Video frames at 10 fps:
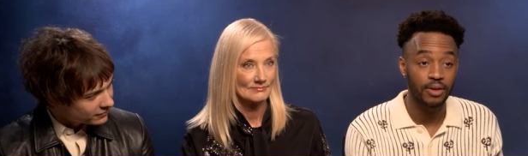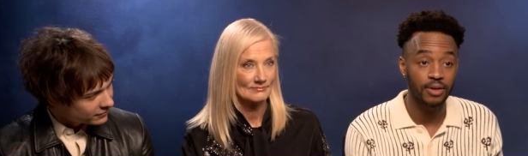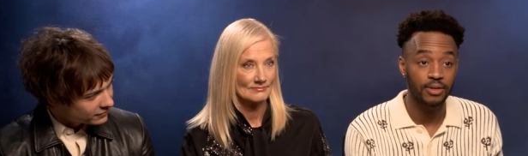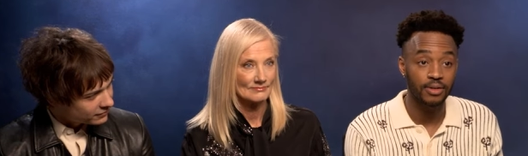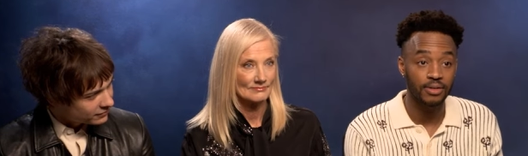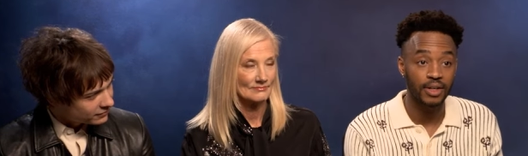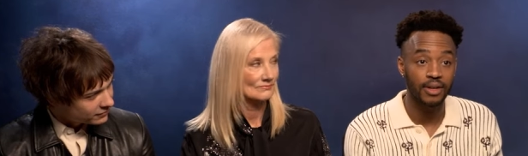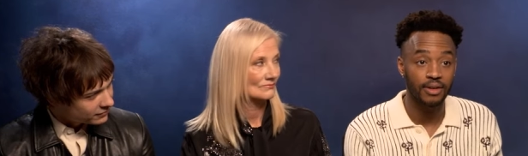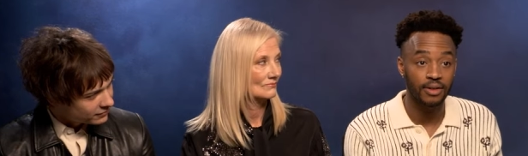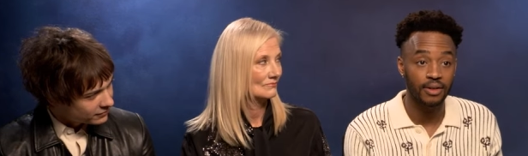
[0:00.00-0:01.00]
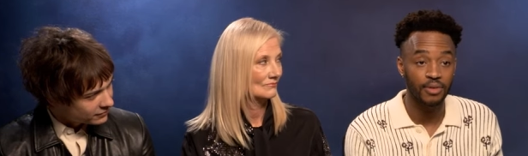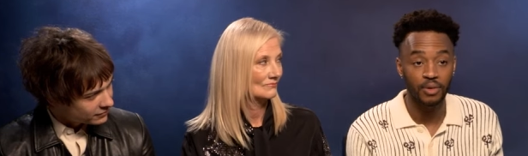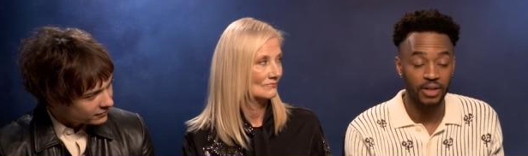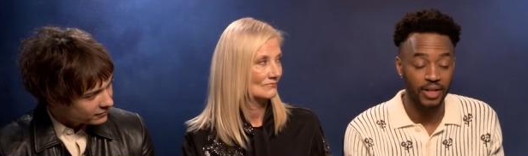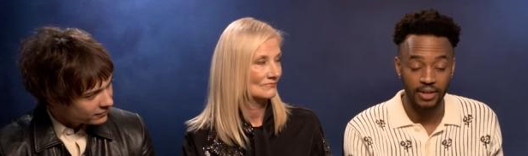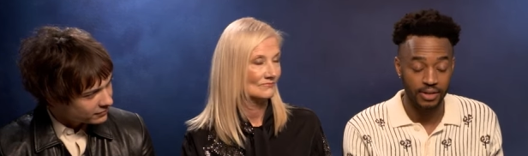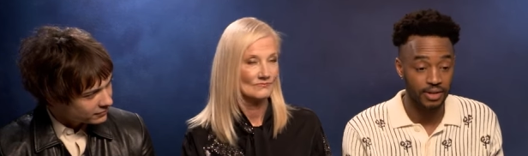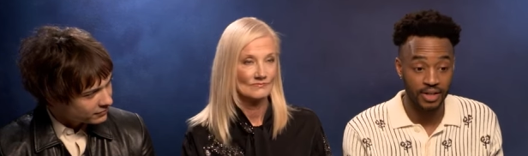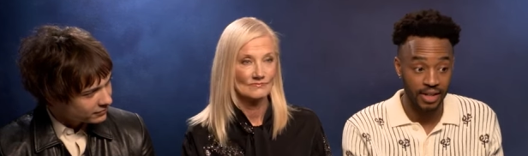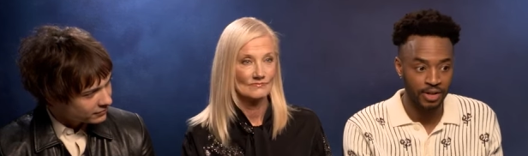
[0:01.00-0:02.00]
Speaker 1: And yeah, I feel like
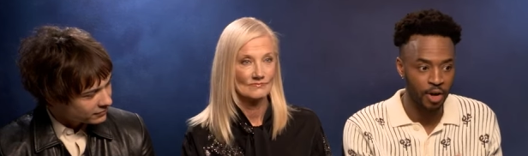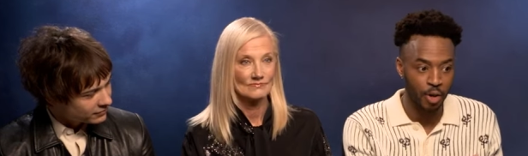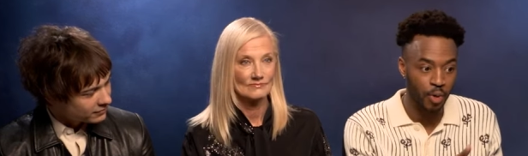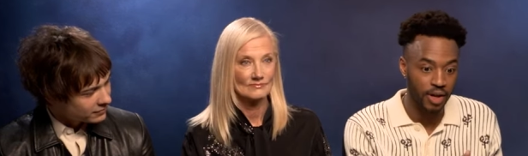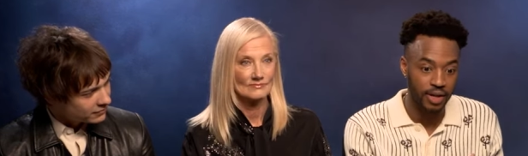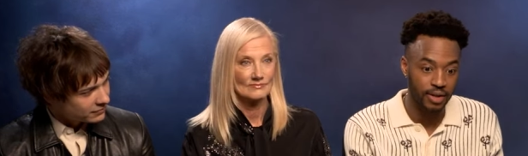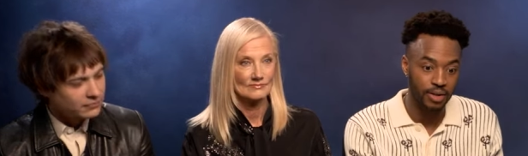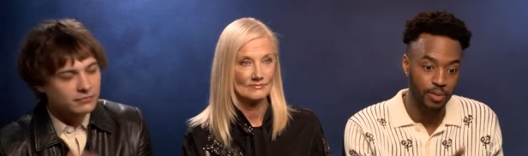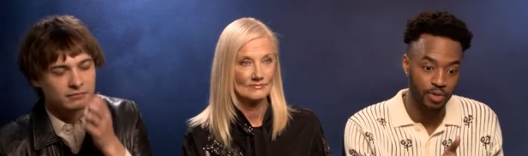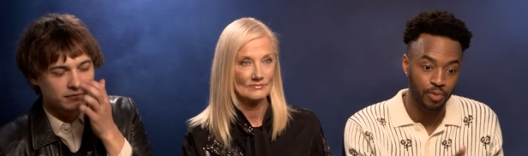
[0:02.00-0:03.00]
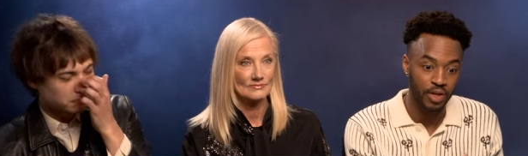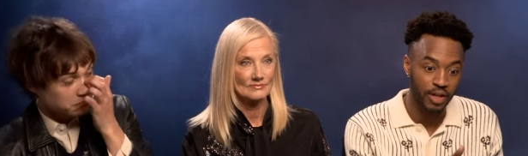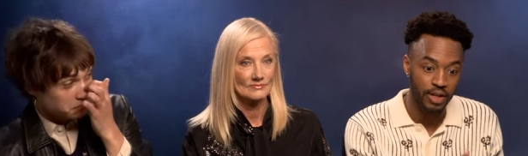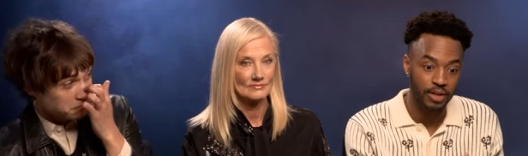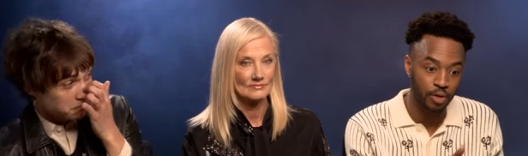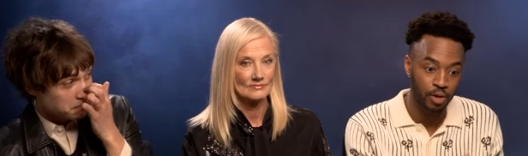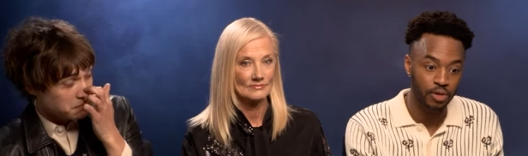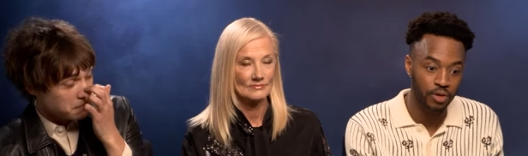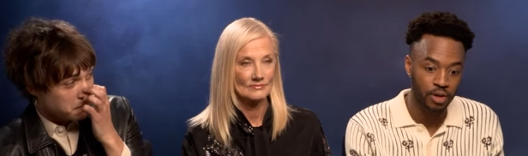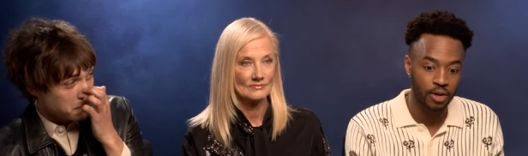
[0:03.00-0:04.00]
that's that's her way in, that was really good